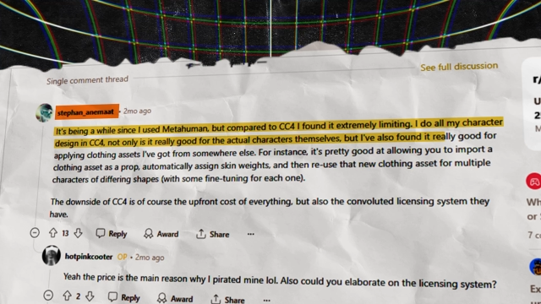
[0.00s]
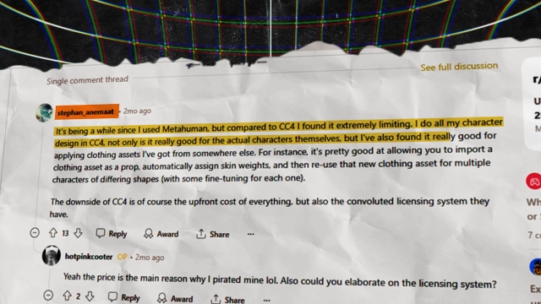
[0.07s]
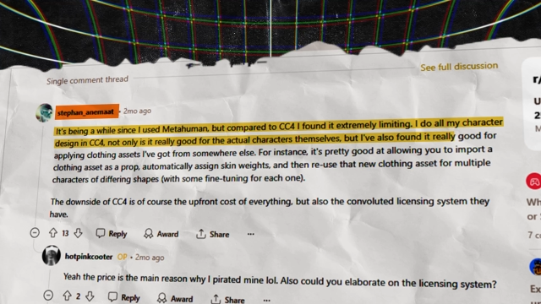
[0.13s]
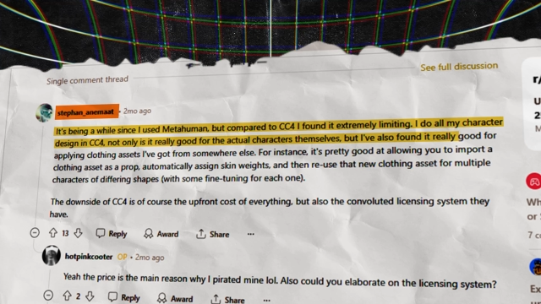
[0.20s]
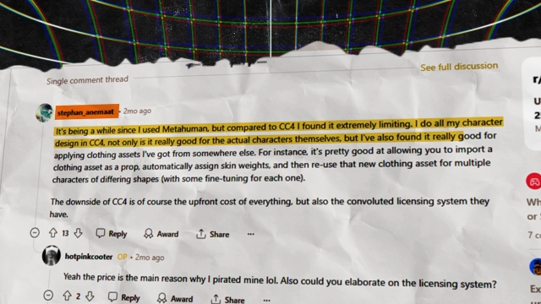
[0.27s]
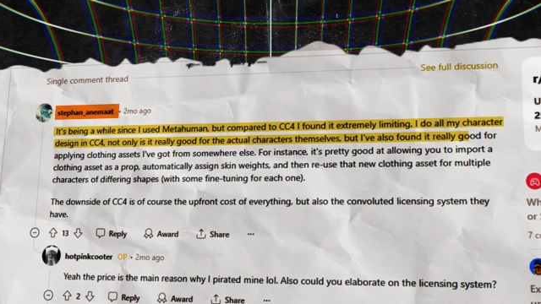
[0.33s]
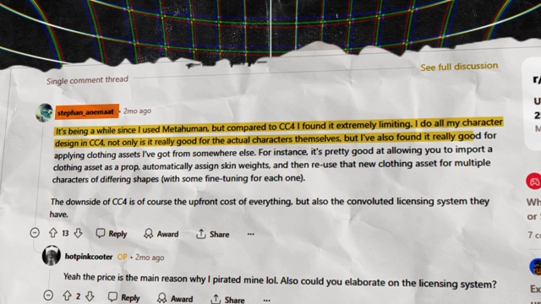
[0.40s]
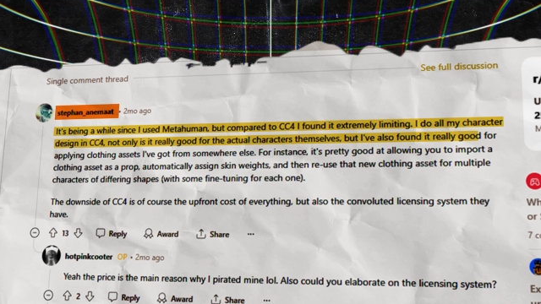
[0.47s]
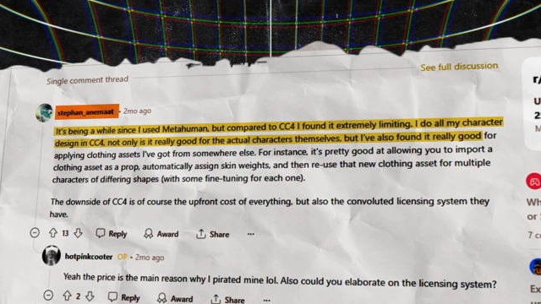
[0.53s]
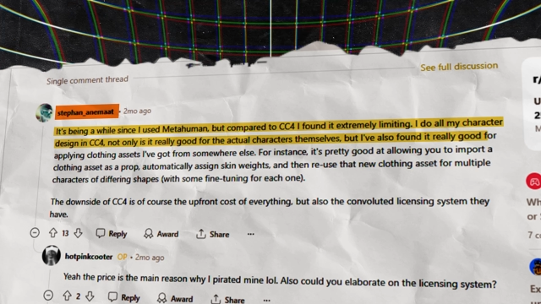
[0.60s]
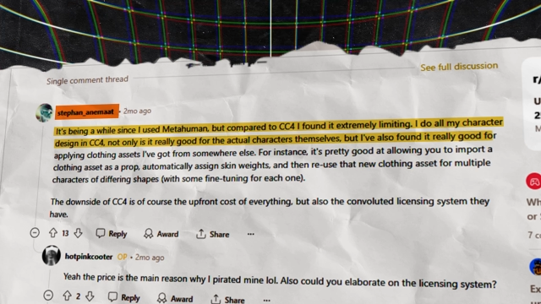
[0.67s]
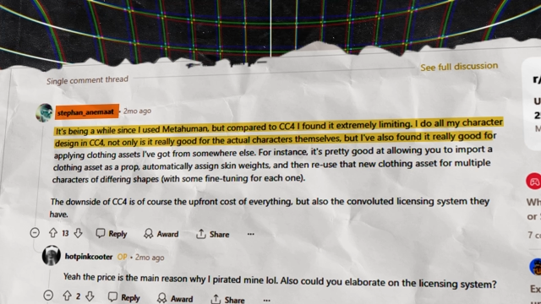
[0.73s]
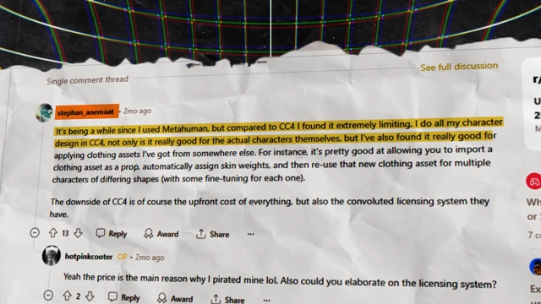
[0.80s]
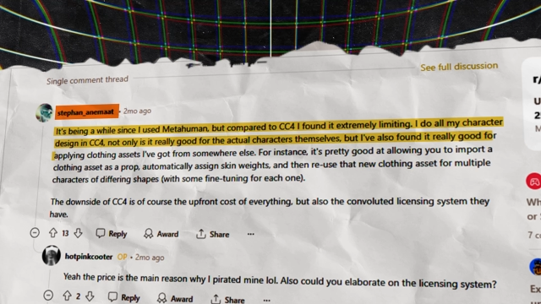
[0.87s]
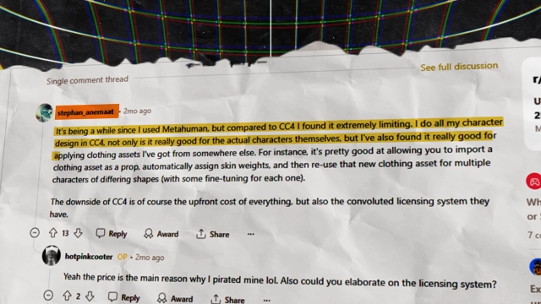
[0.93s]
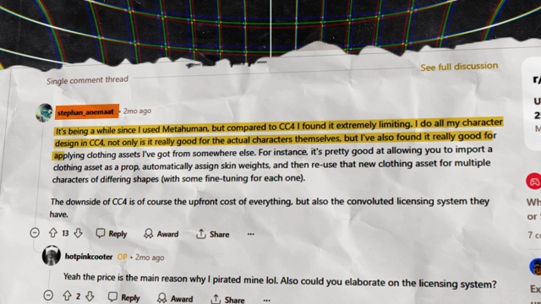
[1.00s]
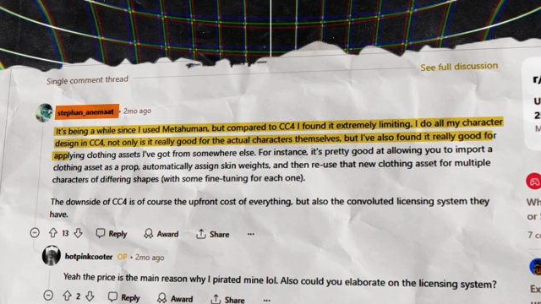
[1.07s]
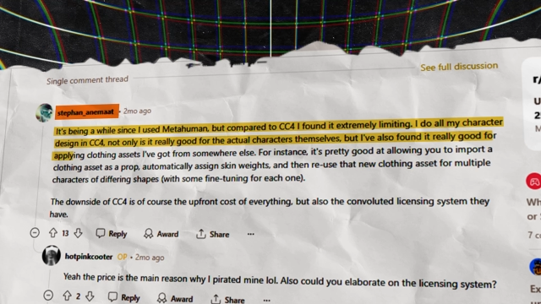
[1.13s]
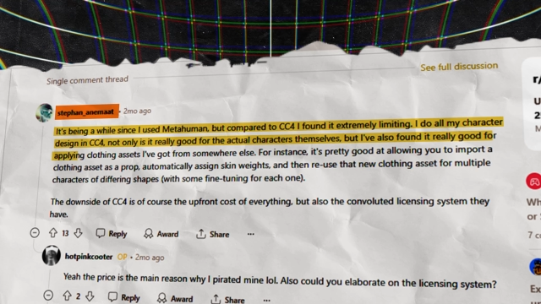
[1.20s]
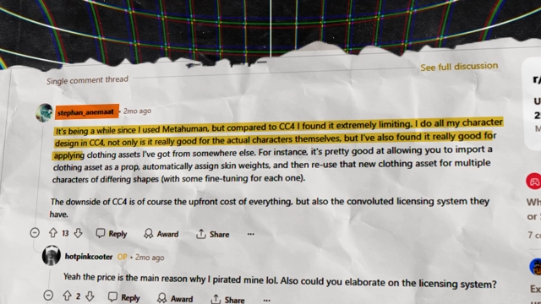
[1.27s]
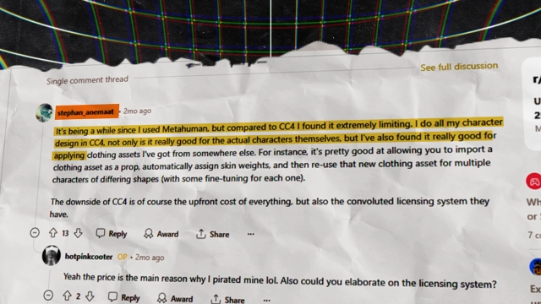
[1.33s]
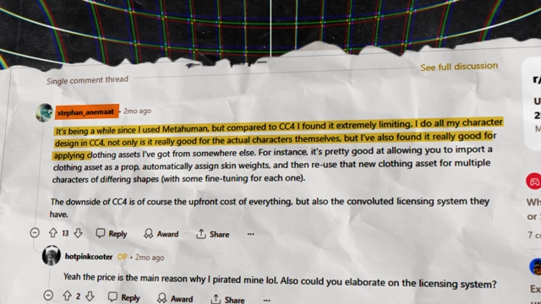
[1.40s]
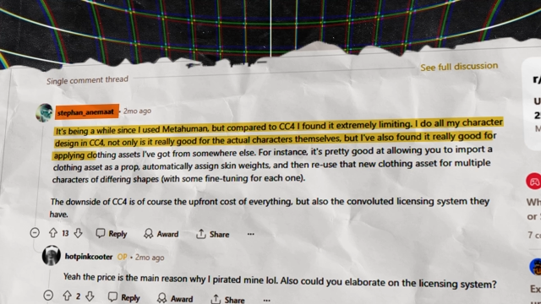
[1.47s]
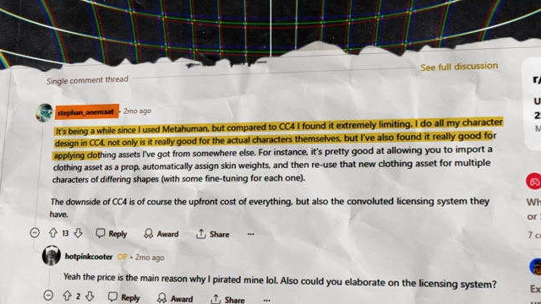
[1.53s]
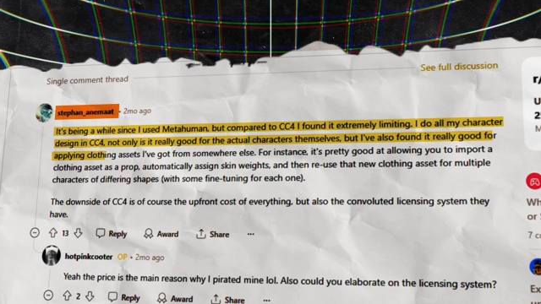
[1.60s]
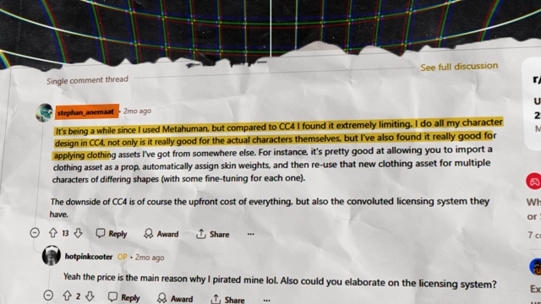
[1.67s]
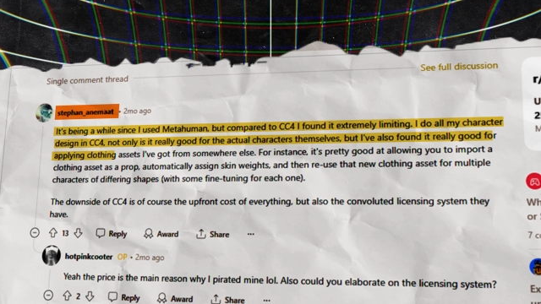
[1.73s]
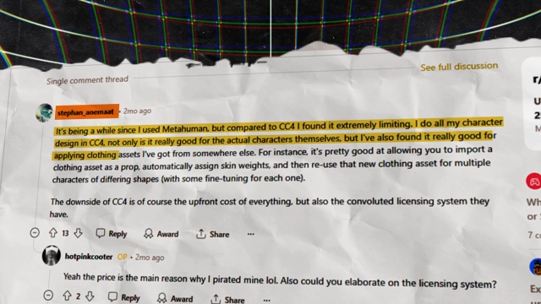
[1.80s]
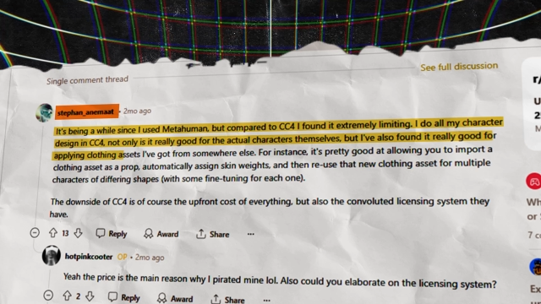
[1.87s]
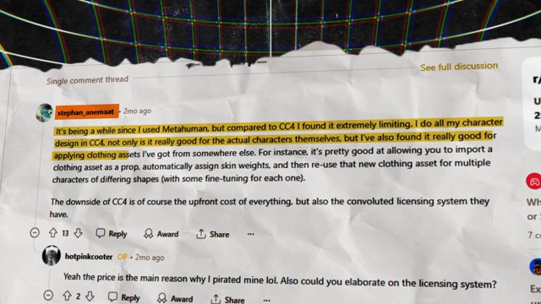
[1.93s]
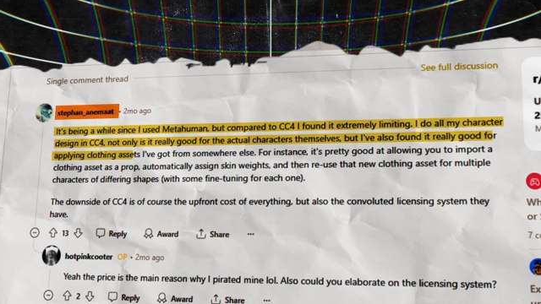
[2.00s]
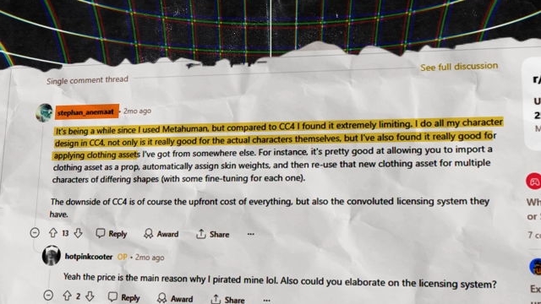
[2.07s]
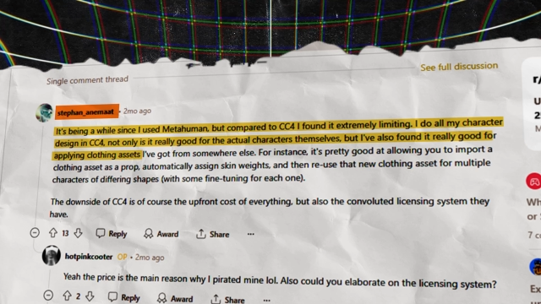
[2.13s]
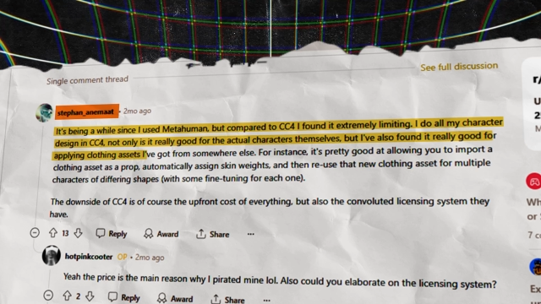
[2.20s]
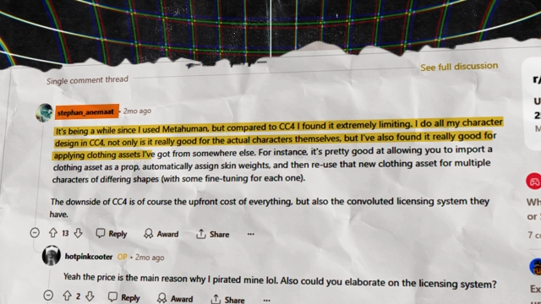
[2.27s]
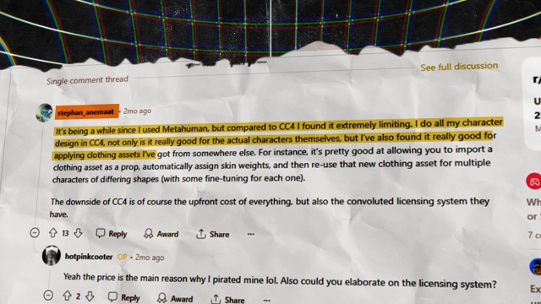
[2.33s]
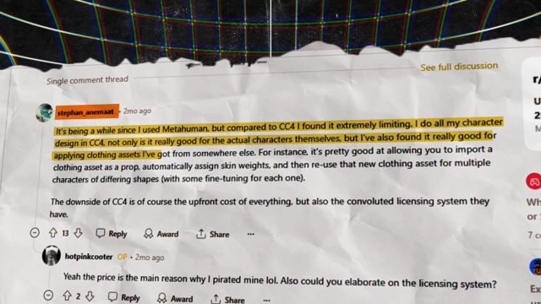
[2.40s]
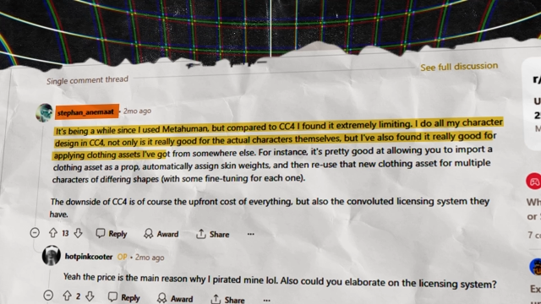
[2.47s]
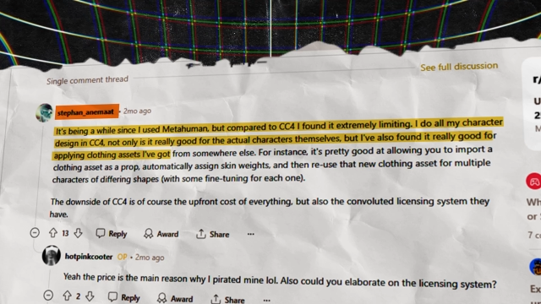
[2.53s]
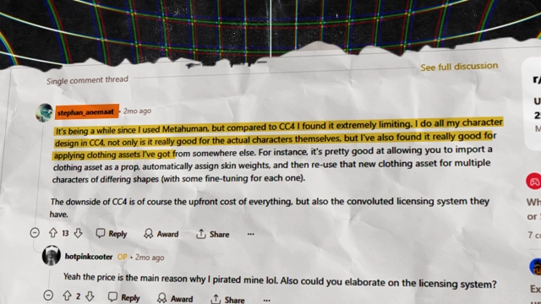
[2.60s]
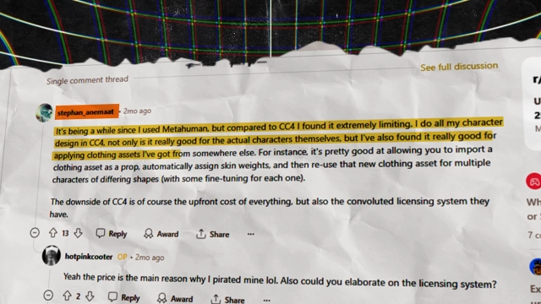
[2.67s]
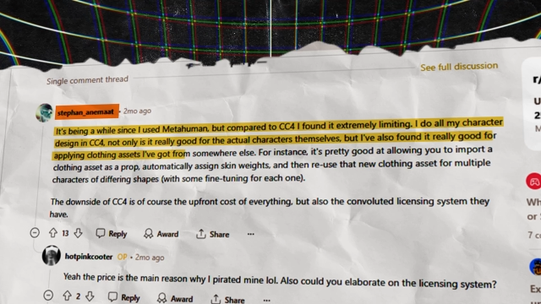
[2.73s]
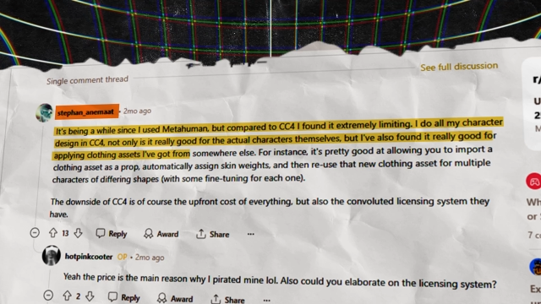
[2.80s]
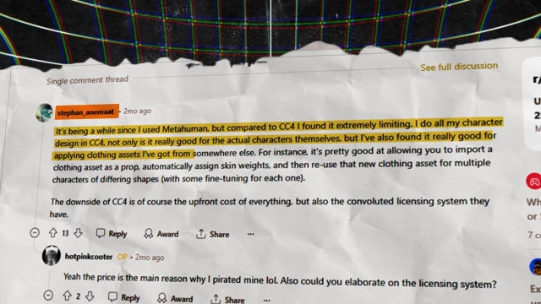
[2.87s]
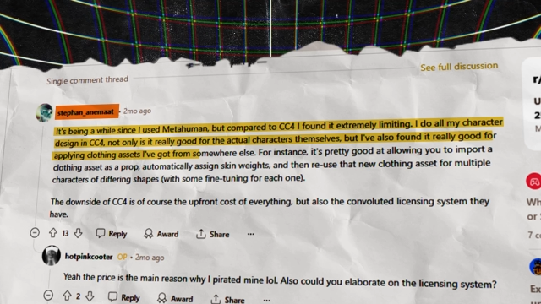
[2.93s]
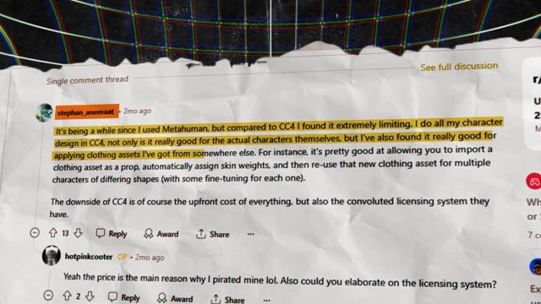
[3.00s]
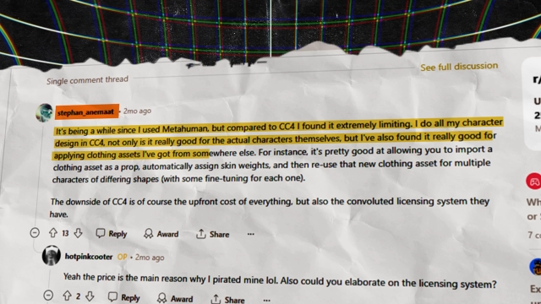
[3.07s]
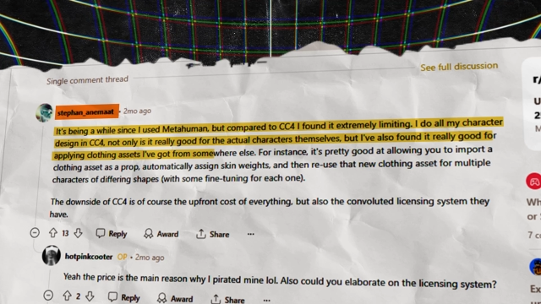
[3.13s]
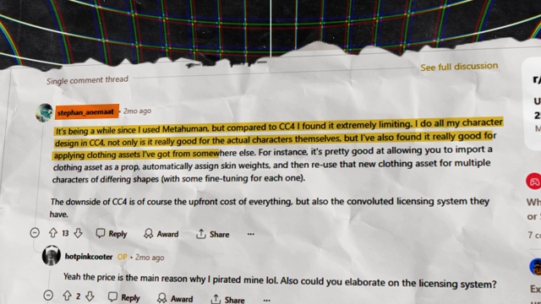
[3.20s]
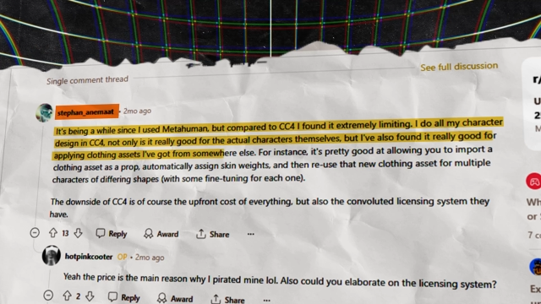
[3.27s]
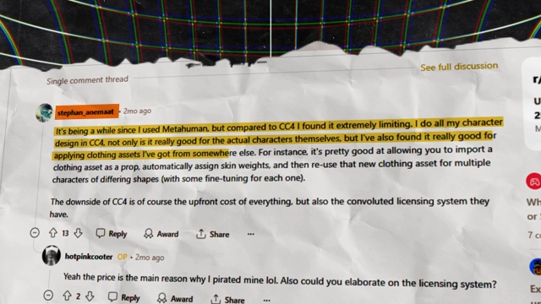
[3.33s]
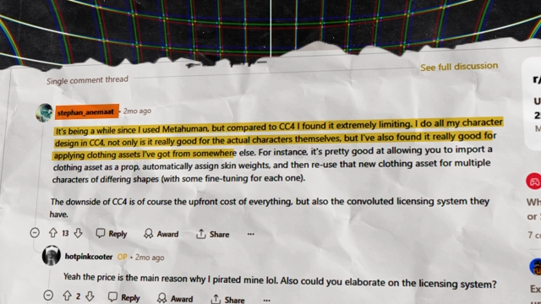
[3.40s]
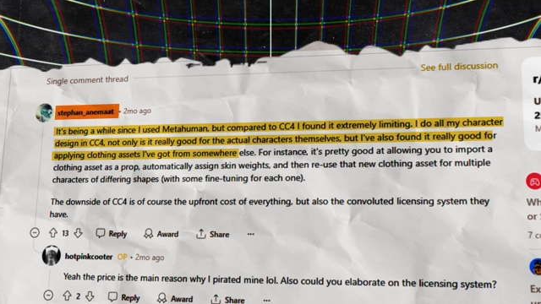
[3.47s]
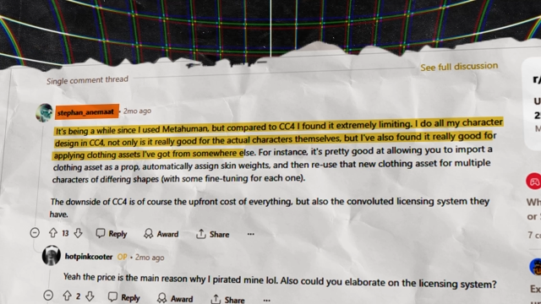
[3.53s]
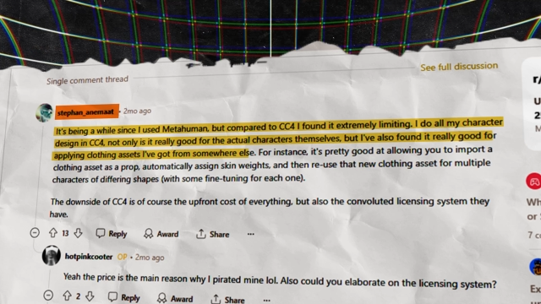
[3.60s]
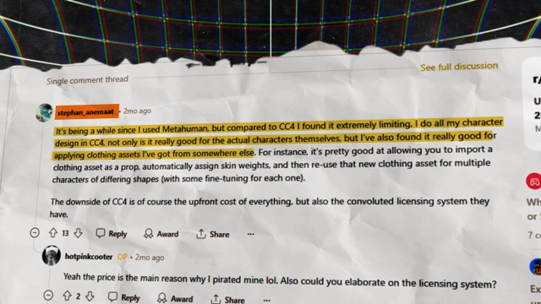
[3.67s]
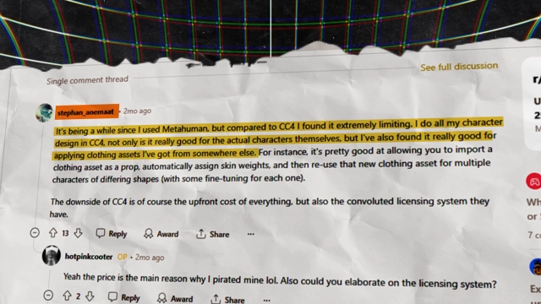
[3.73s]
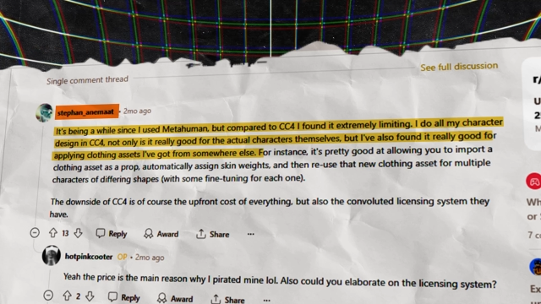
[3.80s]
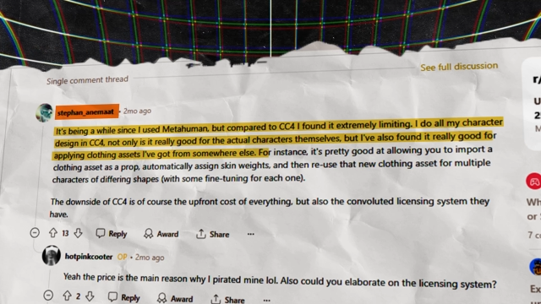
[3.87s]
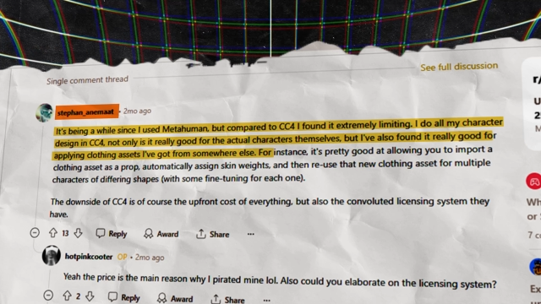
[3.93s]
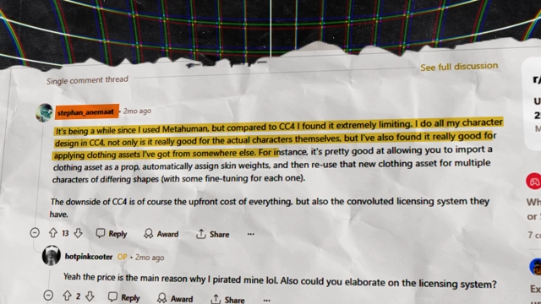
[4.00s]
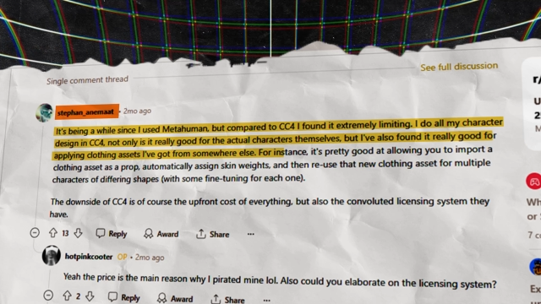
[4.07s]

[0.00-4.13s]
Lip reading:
No face is visible, so there are no lips to read.